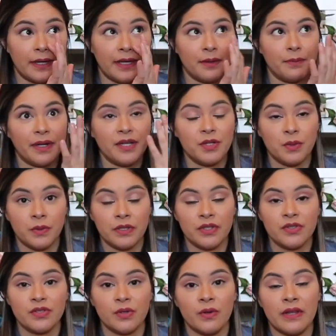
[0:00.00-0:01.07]
and by doing
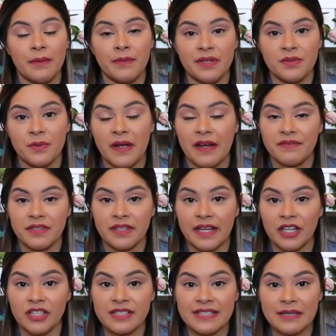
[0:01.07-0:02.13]
so, that means we have to let
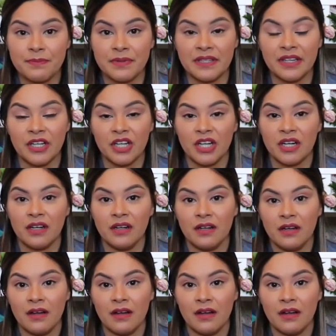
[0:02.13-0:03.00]
her sleep in there